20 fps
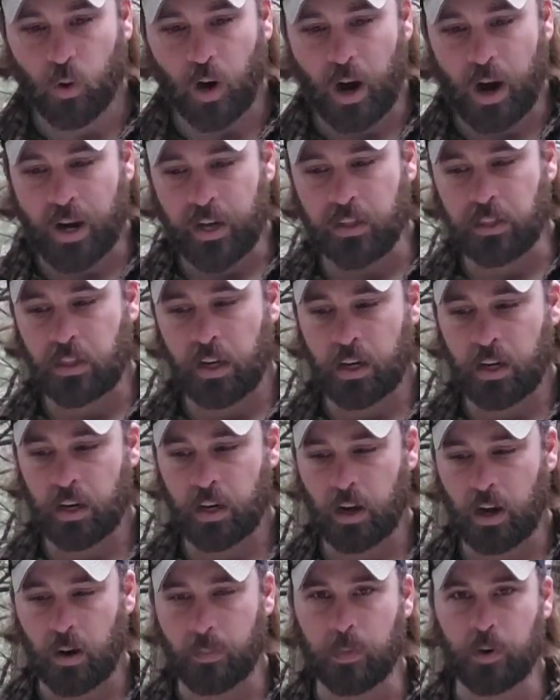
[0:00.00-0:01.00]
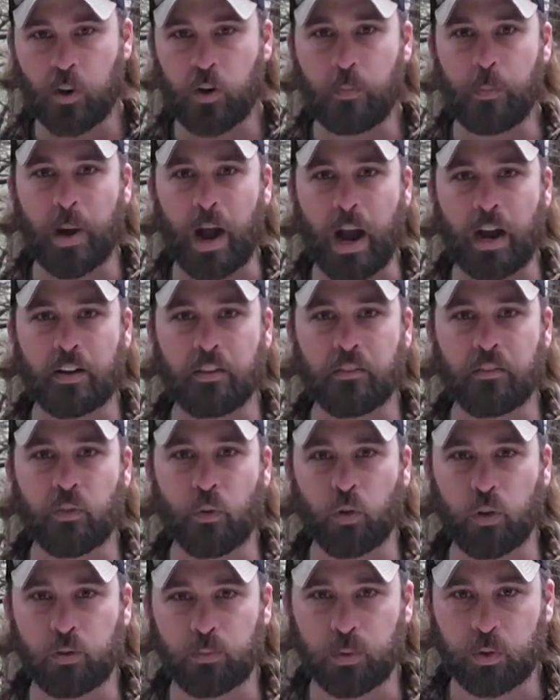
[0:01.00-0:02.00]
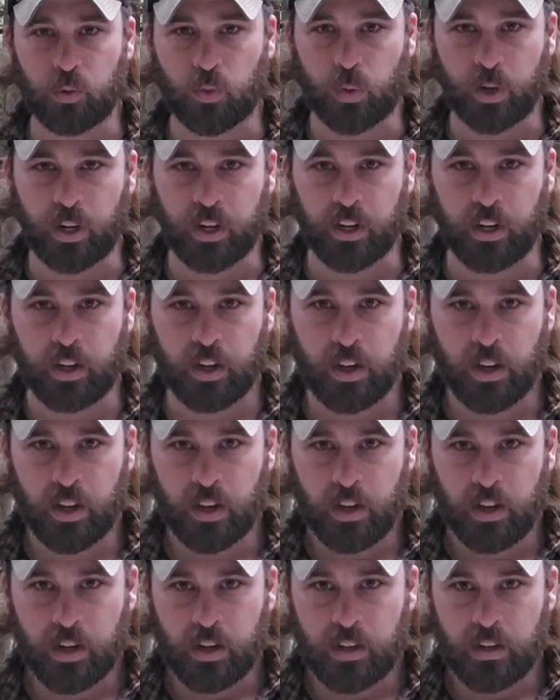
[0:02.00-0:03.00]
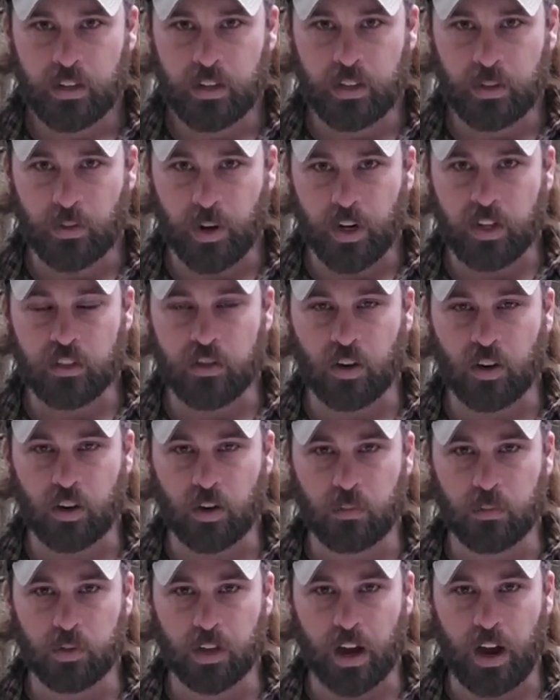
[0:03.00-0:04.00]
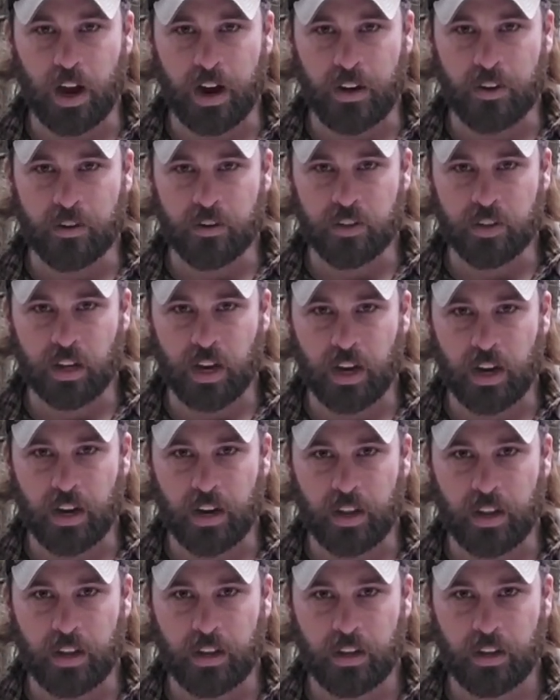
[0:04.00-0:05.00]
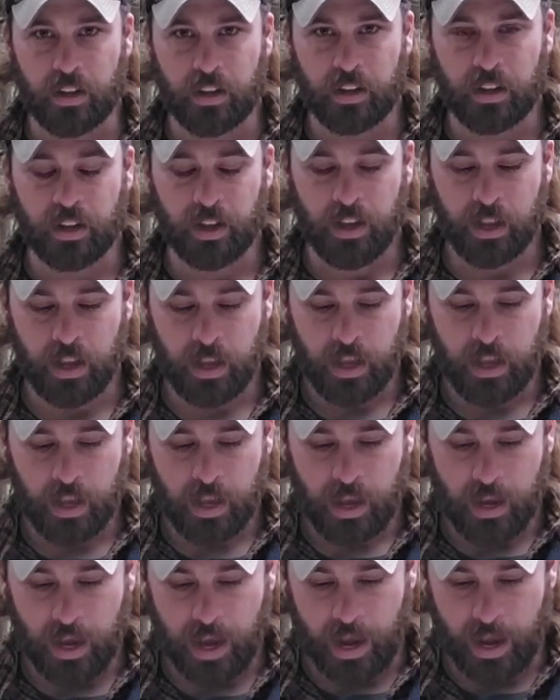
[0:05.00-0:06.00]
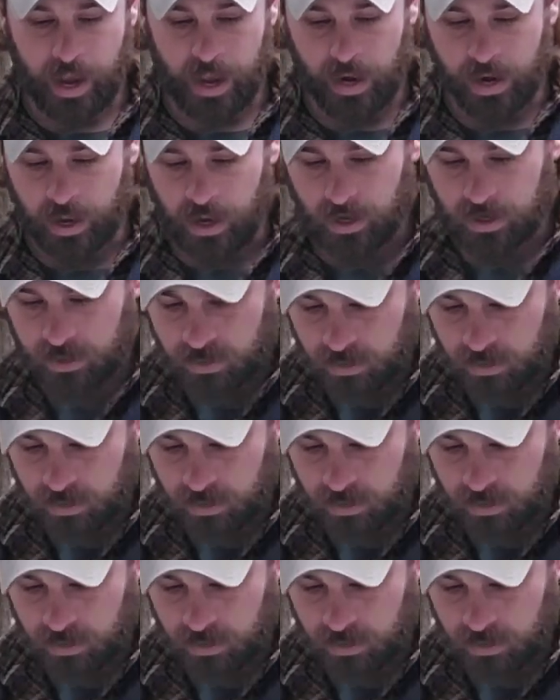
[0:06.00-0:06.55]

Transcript: wise, I'm going to go back and forth between T-Rex Arms Ironside and a